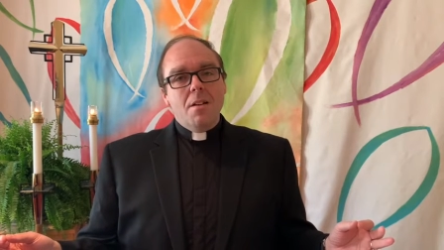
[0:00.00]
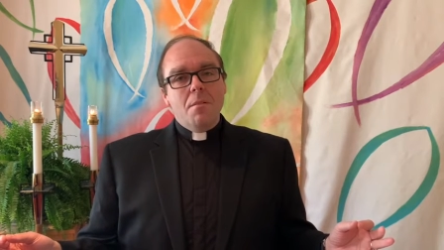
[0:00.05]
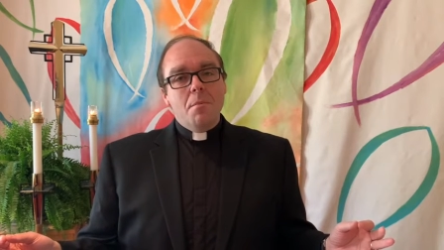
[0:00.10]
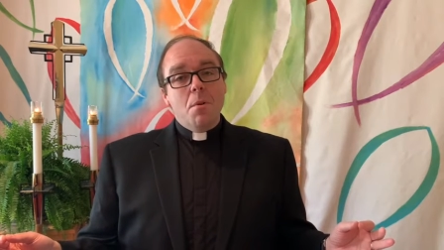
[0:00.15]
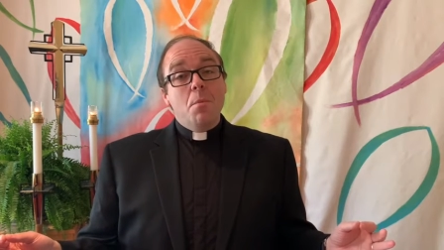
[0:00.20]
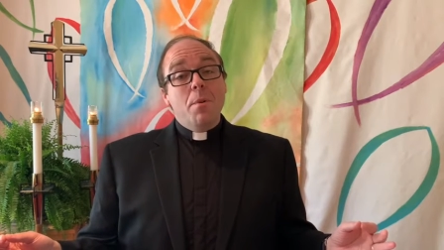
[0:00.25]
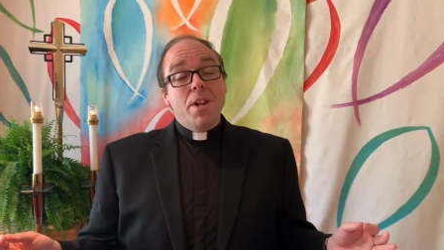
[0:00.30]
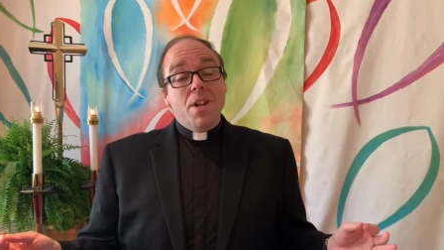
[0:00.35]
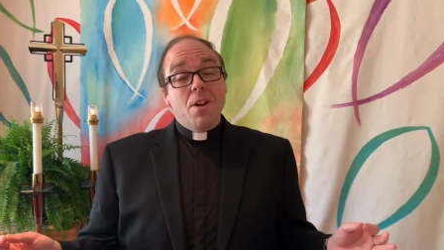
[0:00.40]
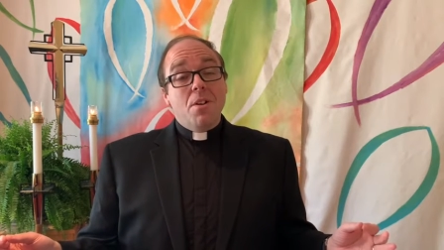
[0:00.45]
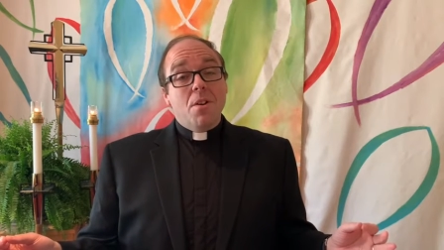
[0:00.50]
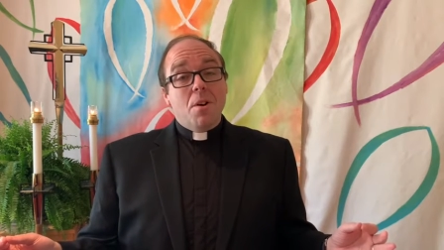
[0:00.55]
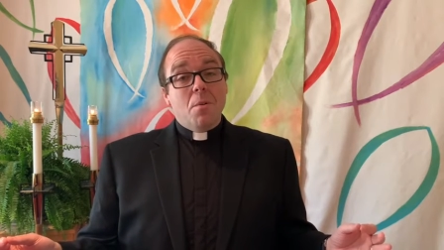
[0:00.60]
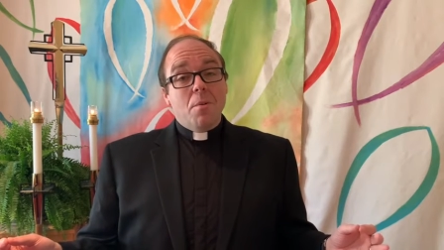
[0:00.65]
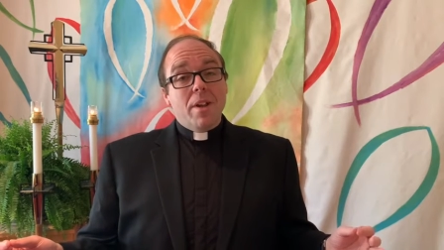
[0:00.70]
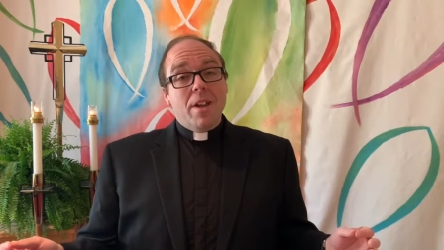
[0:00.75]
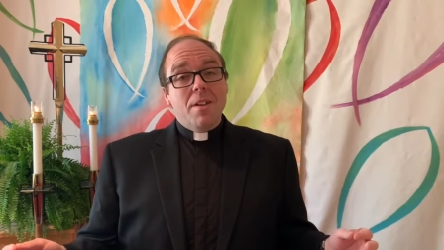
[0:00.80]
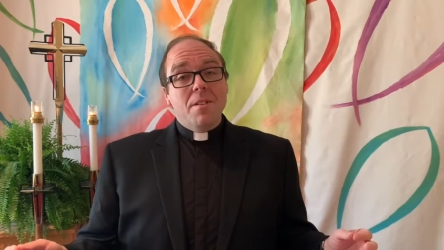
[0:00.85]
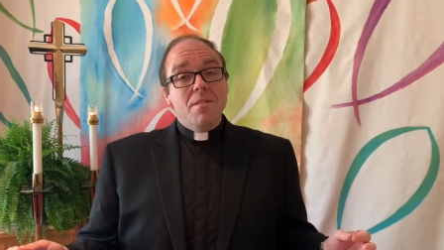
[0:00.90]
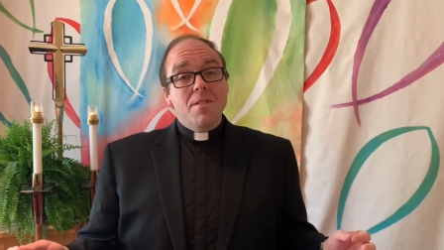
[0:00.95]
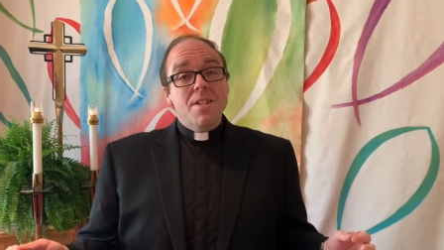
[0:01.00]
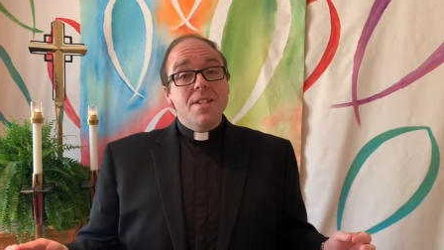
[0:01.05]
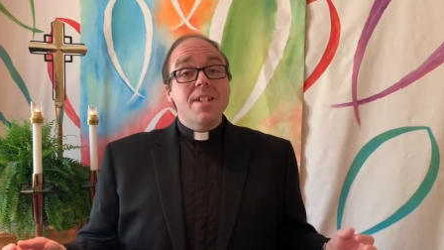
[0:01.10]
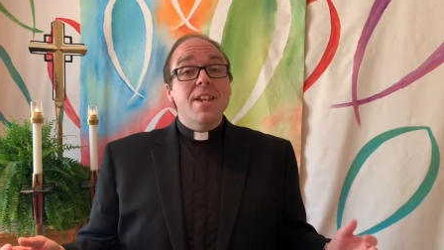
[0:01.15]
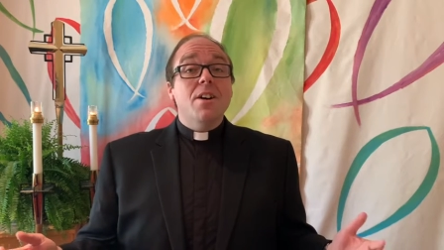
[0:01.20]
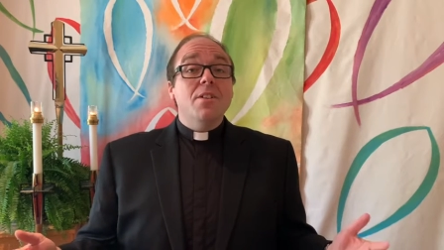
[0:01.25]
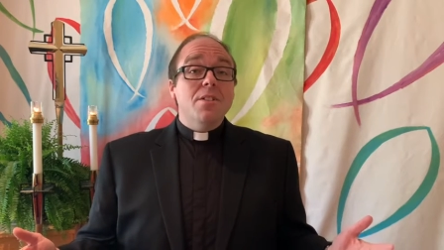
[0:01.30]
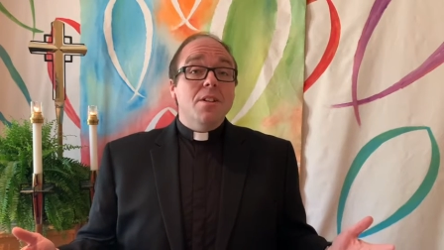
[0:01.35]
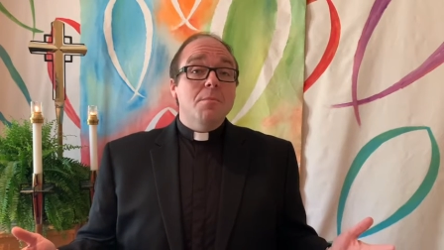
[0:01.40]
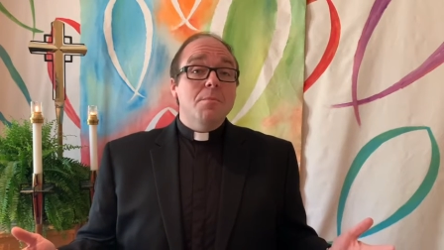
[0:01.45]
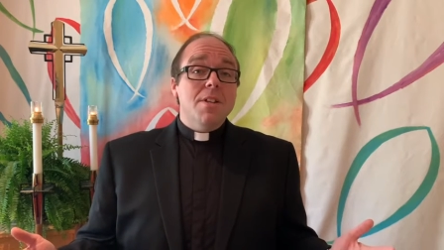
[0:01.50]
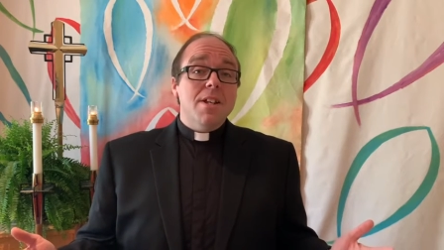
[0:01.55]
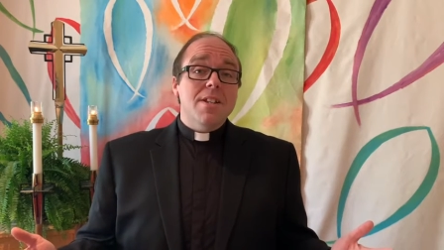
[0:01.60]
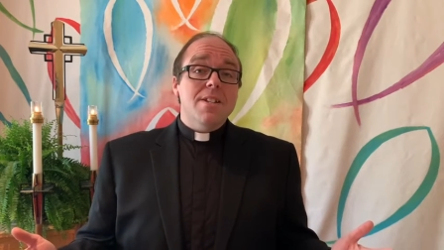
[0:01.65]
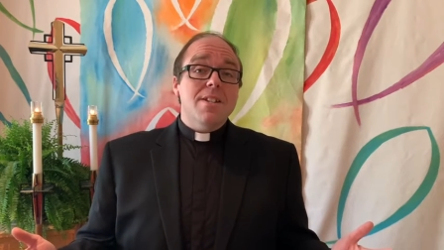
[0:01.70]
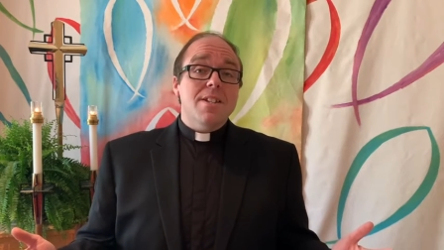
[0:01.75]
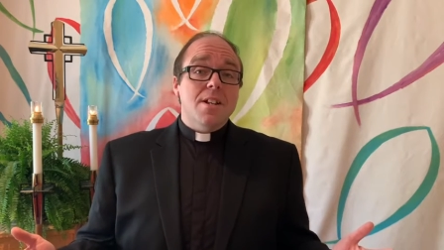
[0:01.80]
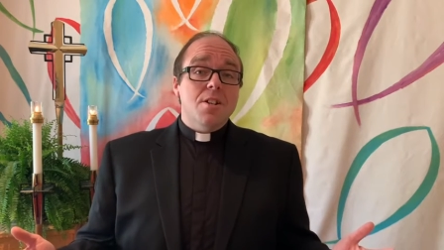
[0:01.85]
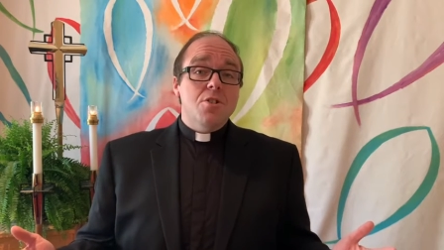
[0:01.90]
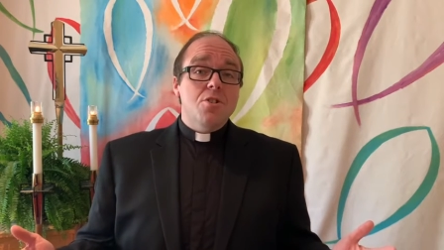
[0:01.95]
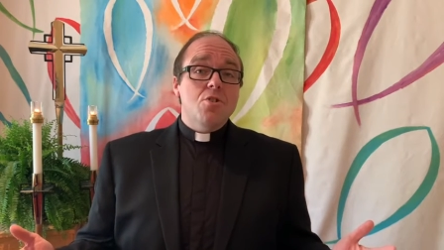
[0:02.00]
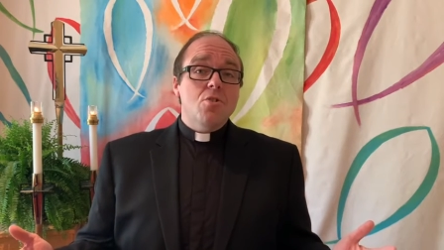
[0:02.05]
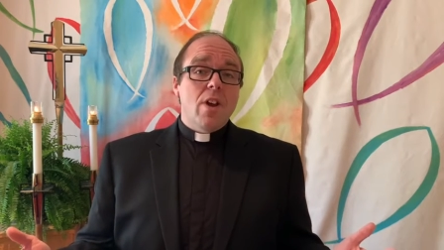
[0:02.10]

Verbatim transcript: But we know, don't we? Seldom does such